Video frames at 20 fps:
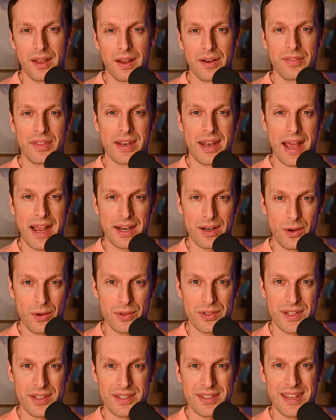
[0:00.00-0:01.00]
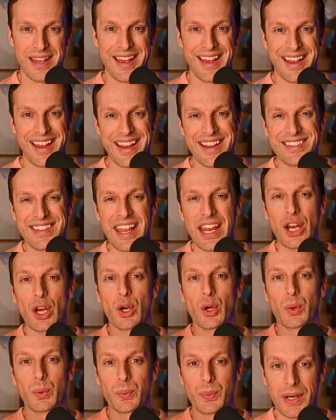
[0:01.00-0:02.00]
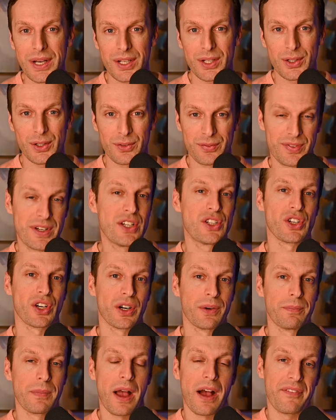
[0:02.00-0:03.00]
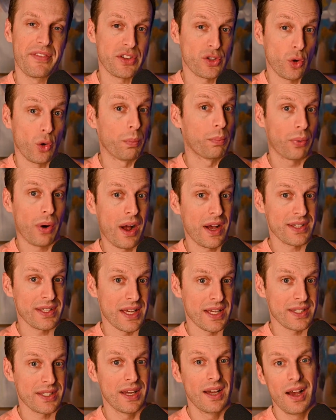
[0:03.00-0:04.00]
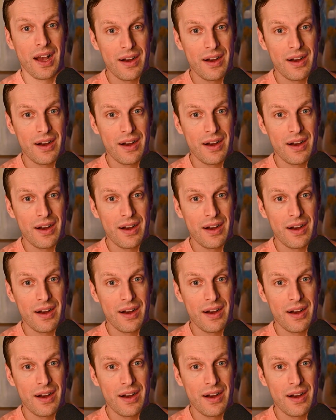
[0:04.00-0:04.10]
of the diagnosis is a critical feature of this whole process